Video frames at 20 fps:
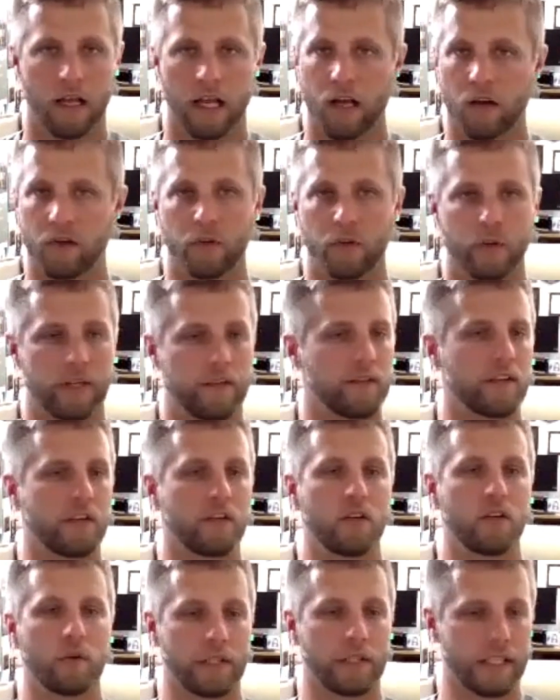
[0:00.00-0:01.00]
how do we even
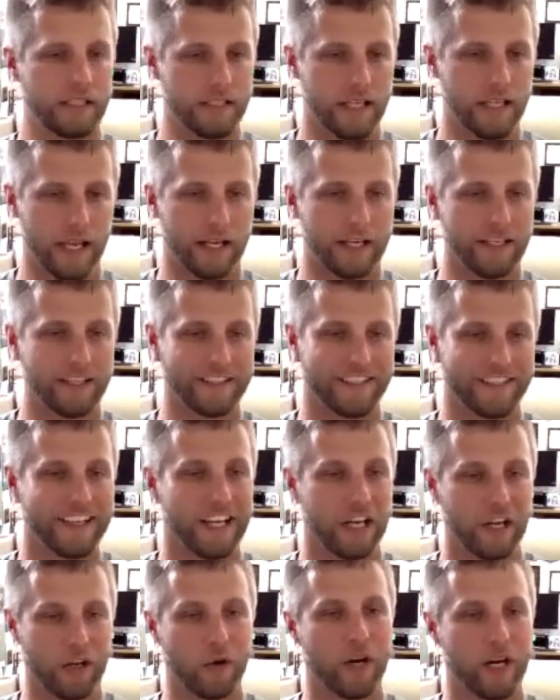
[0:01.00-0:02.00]
do it with these guys?
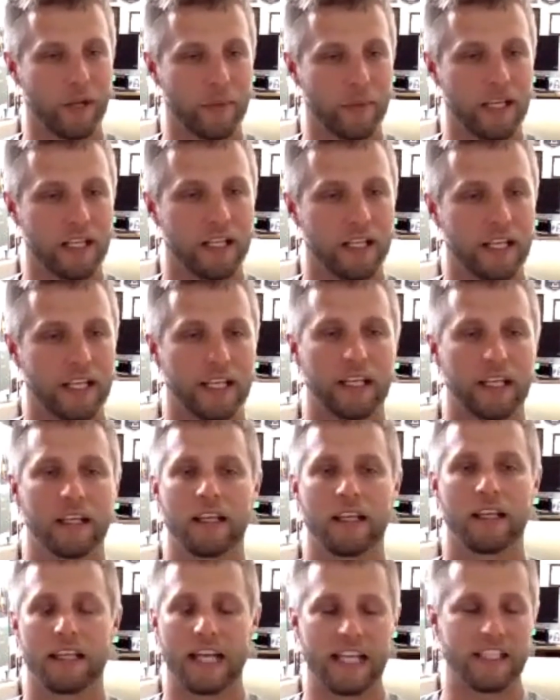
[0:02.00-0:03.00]
You know what I mean? Like,
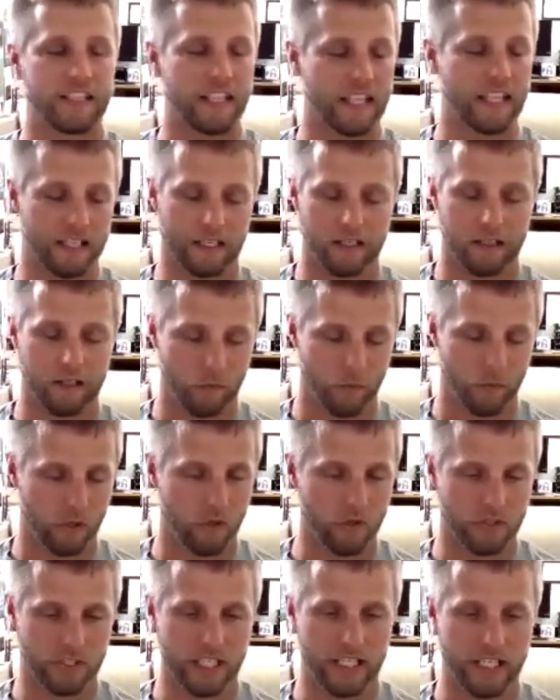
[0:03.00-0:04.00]
not saying
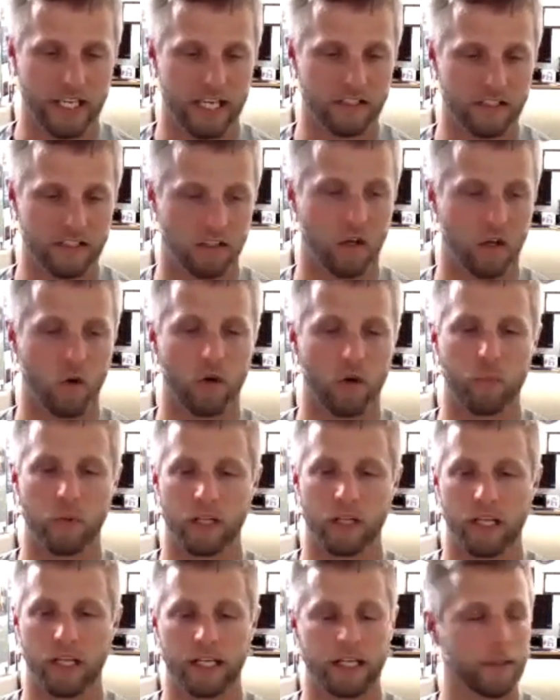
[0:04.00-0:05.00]
Winona State guys are lower,
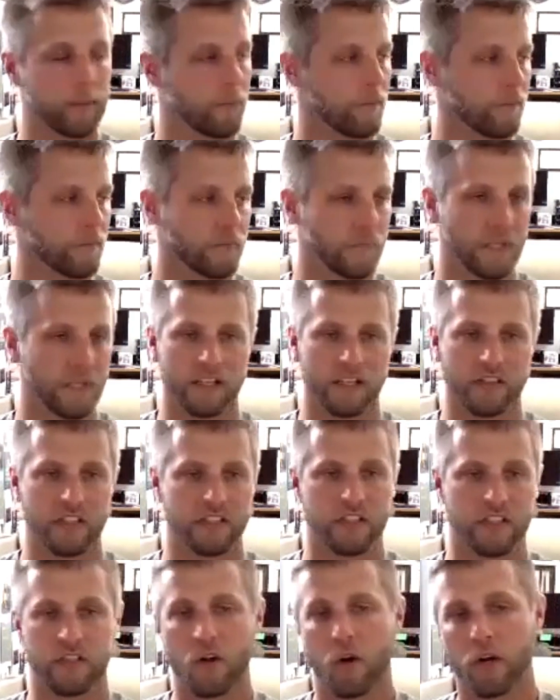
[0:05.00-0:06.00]
but like, it's
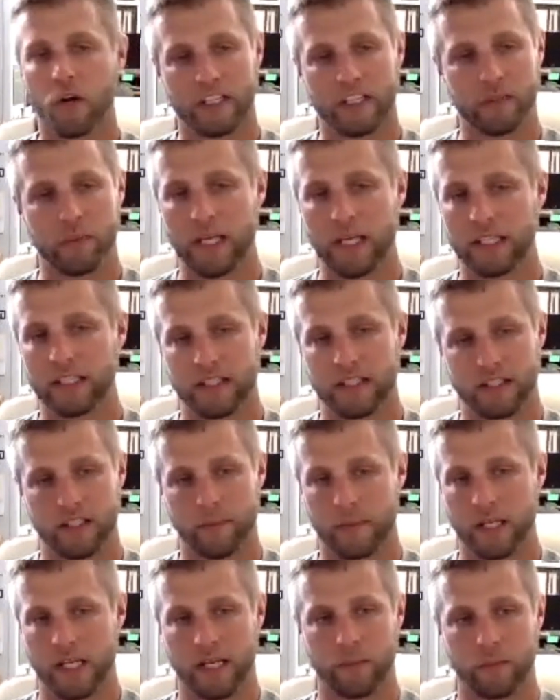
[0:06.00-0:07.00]
just, you don't expect it
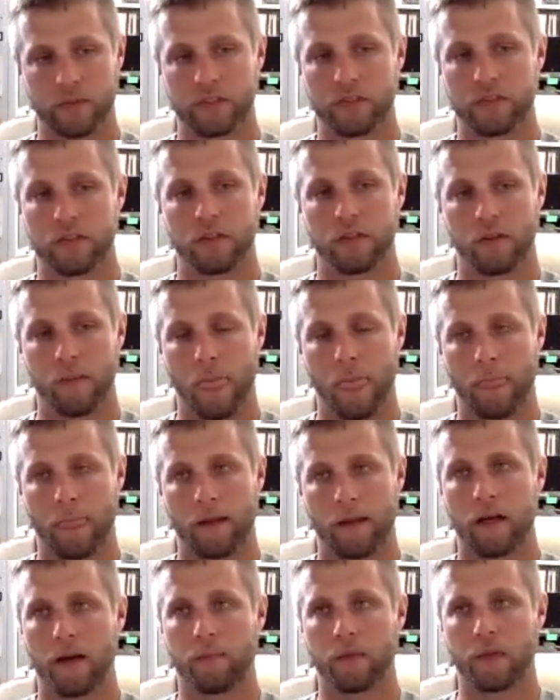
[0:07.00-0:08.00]
sometimes.
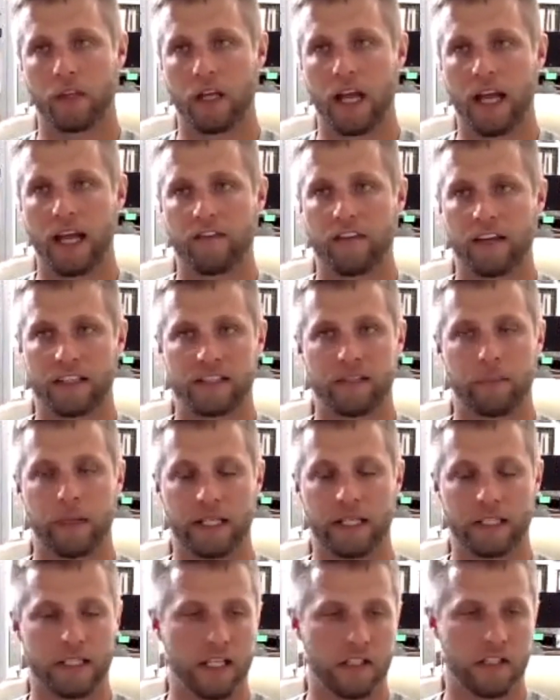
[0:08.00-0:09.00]
I have
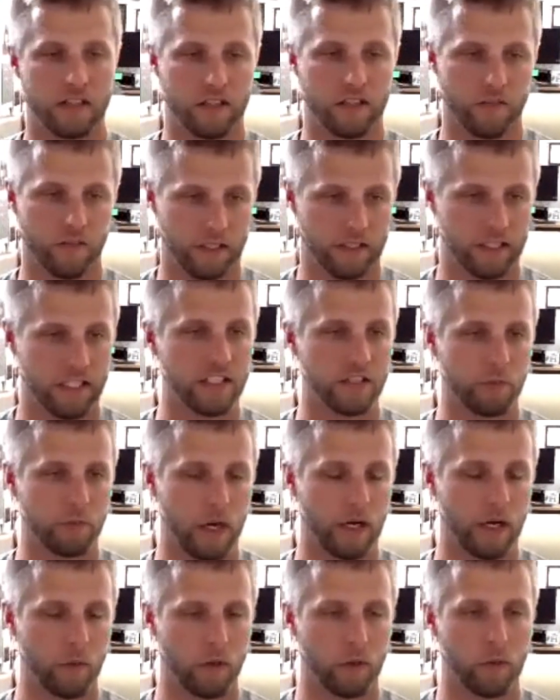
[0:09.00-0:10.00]
expectations of like, this is
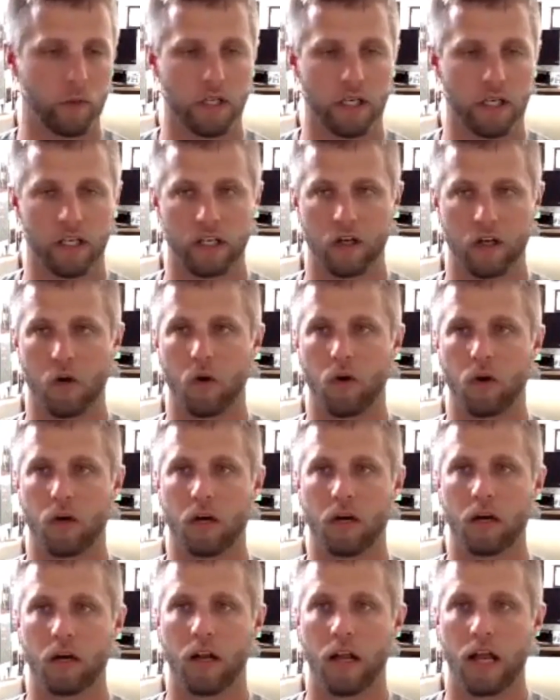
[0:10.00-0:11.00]
probably where we're going to go
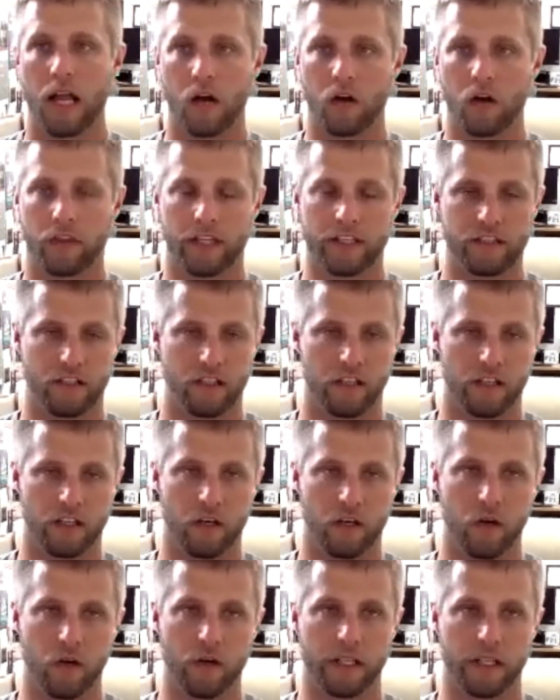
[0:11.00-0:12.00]
or how things are going to
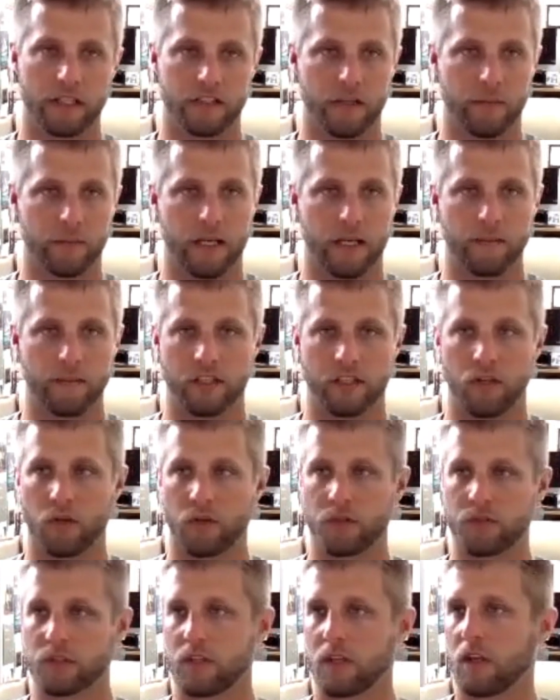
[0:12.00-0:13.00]
go. And then sometimes it
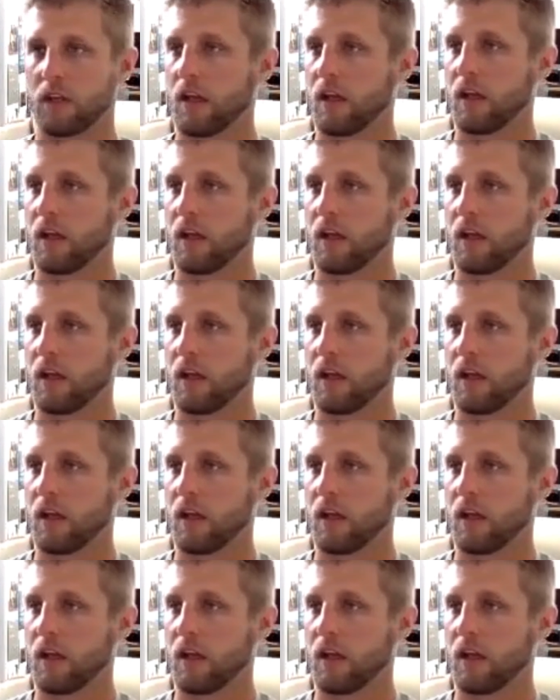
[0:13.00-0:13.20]
goes